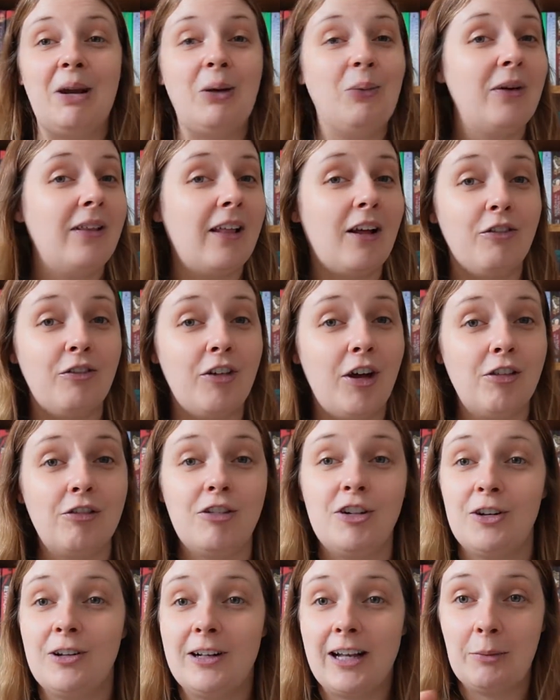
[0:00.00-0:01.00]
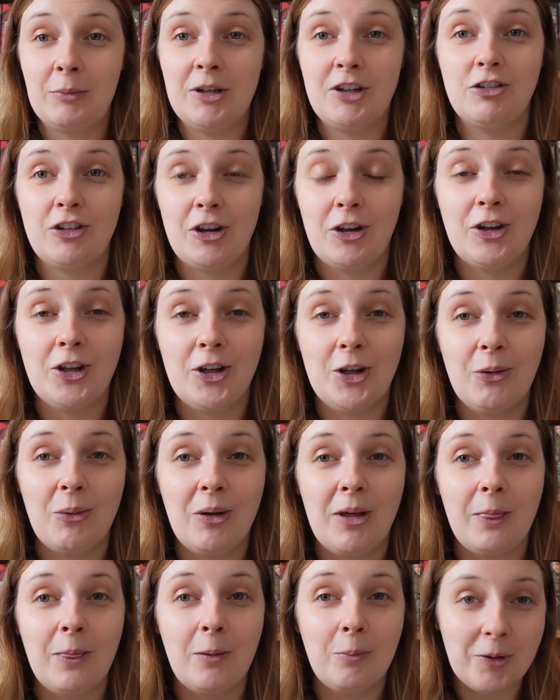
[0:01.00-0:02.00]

Without further ado, let me show you the